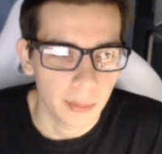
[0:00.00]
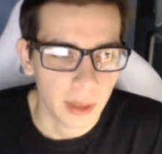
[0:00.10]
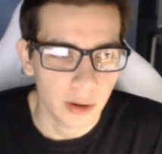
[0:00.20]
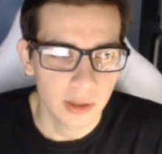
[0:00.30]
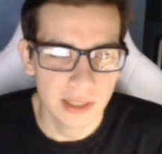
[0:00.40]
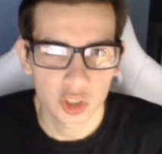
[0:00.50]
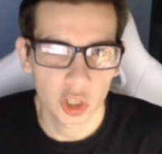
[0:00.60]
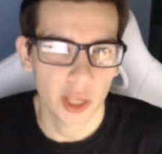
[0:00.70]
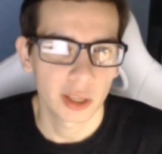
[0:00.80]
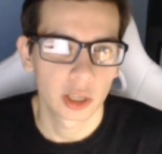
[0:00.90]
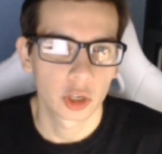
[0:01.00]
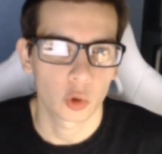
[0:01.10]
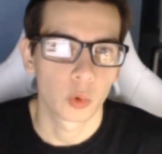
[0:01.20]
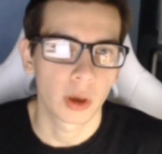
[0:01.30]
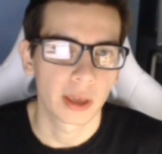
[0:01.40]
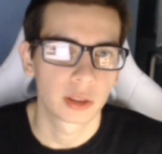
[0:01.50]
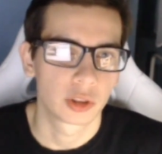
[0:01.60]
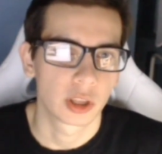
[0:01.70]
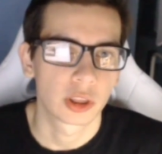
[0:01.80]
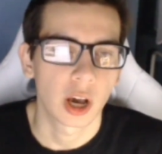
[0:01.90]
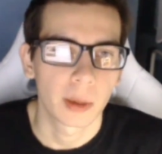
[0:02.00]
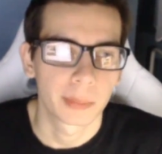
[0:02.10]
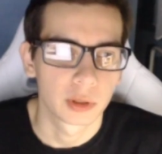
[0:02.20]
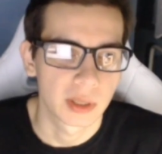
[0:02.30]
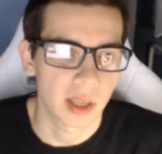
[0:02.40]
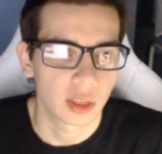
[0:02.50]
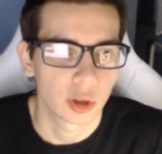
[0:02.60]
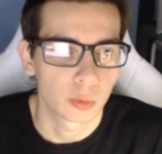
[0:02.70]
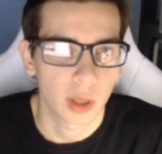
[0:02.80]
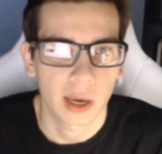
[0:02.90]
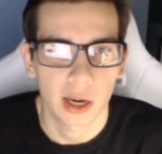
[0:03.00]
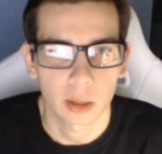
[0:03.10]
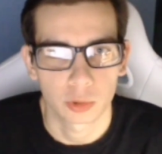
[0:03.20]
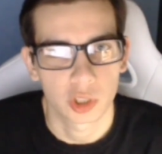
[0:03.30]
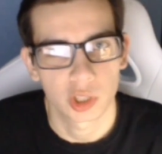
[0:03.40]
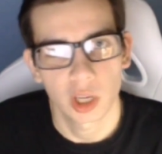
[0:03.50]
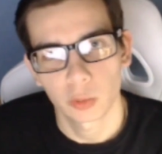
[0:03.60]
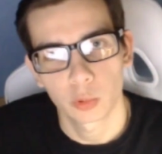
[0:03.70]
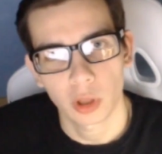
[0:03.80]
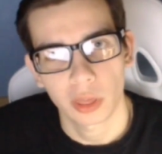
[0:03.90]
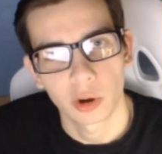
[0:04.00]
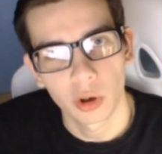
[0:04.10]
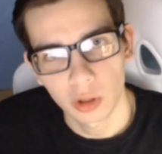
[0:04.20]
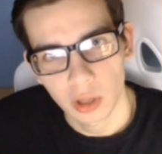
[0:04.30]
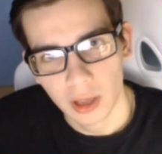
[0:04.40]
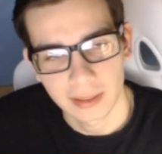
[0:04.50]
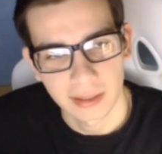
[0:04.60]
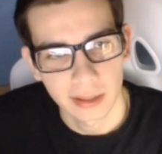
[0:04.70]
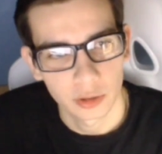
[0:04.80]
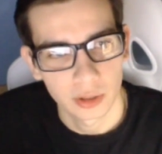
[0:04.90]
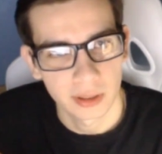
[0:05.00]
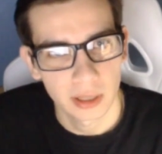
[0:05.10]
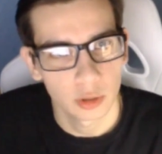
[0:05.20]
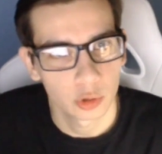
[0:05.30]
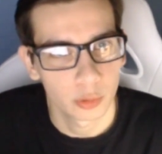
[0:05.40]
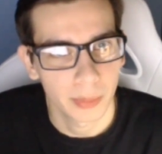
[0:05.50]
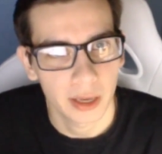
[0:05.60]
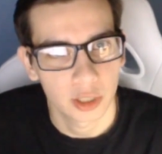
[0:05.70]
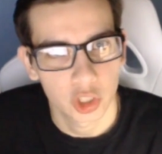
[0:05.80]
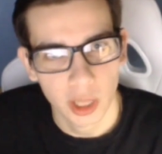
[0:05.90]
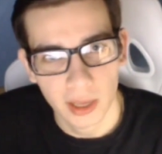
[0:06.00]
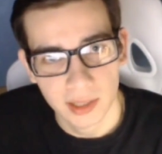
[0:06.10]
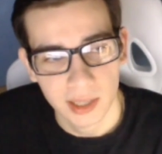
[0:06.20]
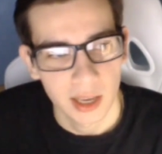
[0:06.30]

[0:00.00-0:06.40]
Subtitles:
Now it's trading your way to the top. You start out with a car which is not worth a whole lot, and then you continue to make trades,